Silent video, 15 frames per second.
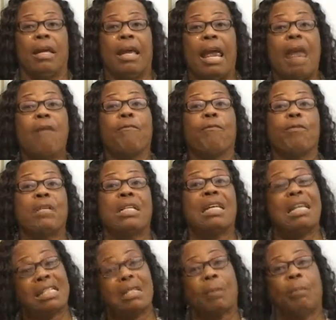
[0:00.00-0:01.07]
Every
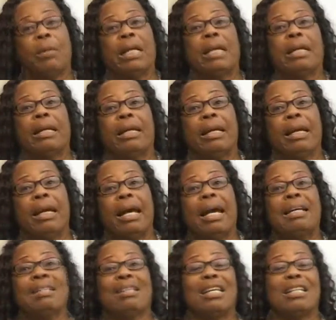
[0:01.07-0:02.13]
discipline
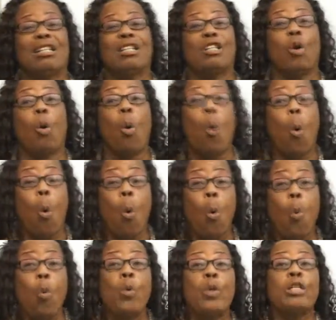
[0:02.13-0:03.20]
has its
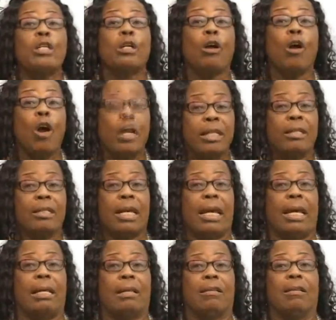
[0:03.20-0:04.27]
own
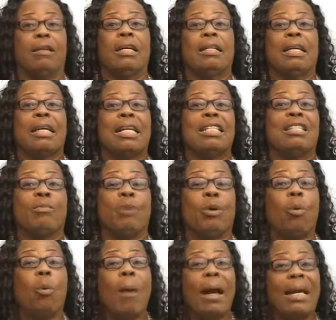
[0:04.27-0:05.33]
content that is
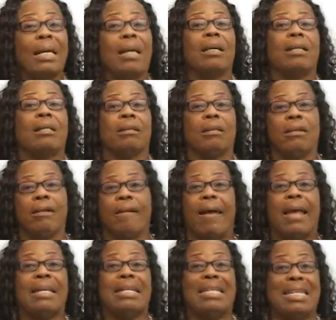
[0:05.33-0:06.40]
required
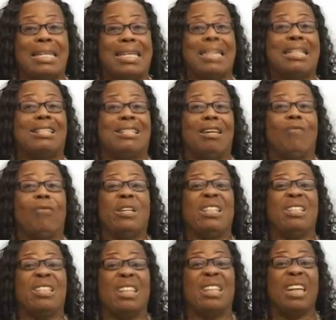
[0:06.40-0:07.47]
and needs different
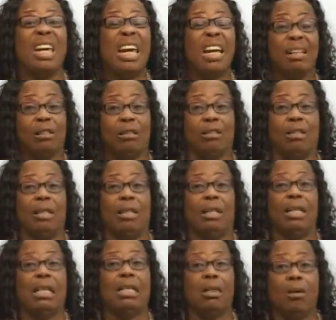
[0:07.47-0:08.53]
skills
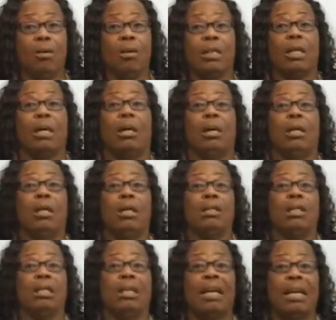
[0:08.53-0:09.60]
in order
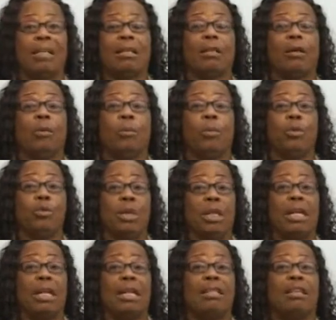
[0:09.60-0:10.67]
to get the
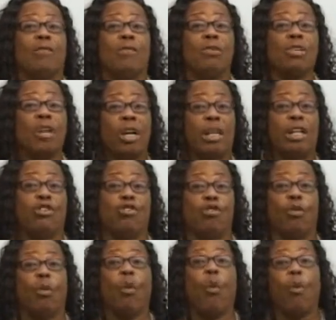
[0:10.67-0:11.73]
communicative knowledge
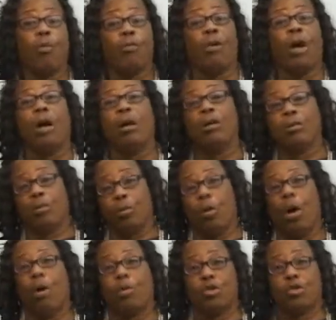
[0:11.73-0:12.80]
over to
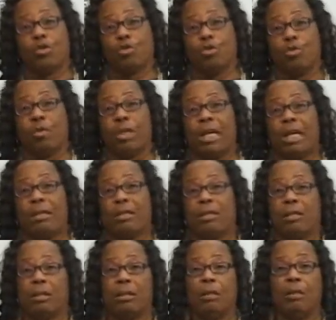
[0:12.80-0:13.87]
our
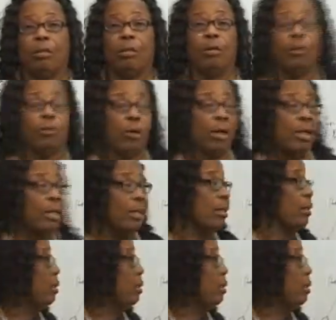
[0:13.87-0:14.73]
students. All right?